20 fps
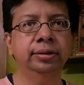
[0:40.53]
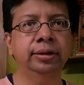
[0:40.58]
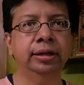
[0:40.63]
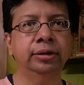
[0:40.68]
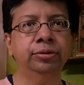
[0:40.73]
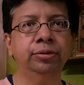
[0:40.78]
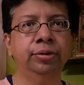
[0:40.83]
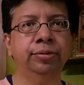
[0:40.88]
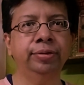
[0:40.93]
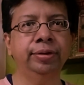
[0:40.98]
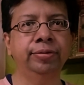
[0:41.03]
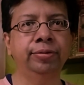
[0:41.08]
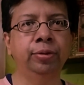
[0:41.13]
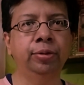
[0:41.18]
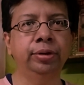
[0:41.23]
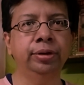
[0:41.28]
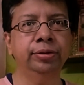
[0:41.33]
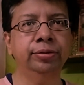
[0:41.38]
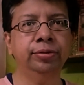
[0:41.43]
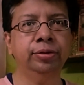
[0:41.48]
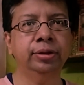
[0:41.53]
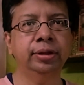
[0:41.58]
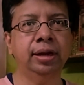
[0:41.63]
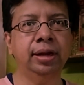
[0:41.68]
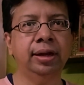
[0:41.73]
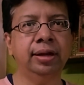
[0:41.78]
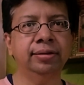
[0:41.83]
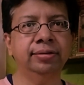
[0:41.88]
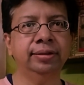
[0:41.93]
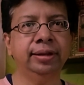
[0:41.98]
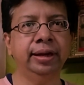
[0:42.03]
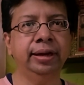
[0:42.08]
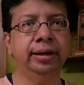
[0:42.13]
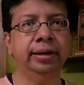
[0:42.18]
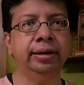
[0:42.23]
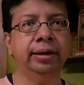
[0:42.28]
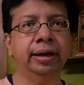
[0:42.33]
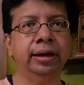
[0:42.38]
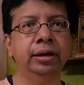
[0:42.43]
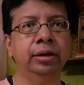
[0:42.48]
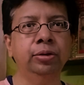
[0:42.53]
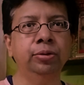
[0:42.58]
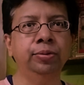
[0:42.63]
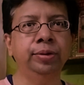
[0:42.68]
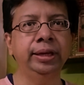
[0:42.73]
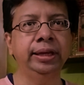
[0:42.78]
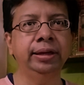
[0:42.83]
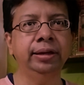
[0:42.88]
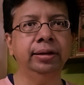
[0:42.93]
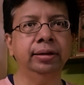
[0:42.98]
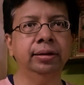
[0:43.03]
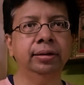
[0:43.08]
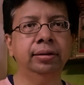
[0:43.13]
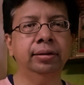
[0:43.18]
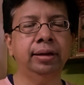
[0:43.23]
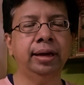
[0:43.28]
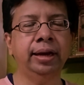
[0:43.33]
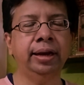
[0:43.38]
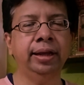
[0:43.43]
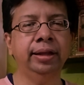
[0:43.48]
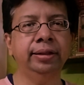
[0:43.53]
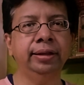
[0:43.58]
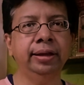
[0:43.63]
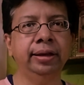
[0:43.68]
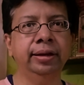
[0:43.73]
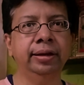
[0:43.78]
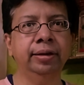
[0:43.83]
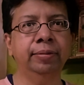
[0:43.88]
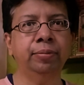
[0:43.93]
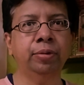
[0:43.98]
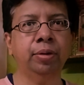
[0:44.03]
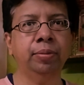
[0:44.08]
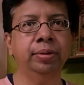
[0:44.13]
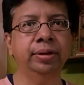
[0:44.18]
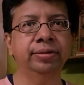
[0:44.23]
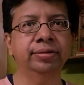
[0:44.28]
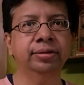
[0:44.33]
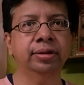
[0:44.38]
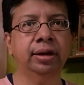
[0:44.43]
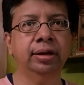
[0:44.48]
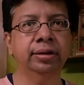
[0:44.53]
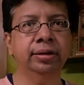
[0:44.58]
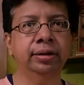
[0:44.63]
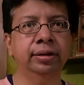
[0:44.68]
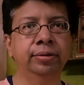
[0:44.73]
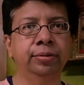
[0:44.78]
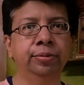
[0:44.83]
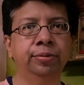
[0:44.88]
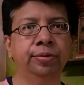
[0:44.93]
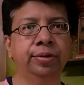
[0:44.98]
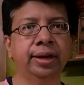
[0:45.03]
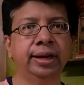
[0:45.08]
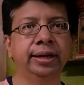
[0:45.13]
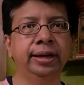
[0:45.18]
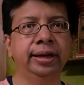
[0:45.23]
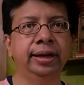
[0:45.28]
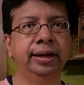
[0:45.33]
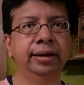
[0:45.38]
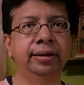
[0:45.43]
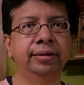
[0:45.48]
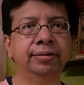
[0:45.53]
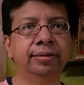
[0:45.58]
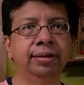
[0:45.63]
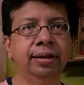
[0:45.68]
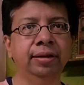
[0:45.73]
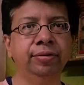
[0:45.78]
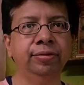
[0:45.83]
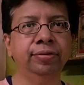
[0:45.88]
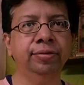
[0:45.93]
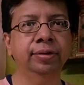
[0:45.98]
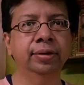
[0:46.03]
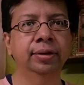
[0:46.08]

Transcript: That's what we've noticed for the last entire week, and I think it probably started Friday itself.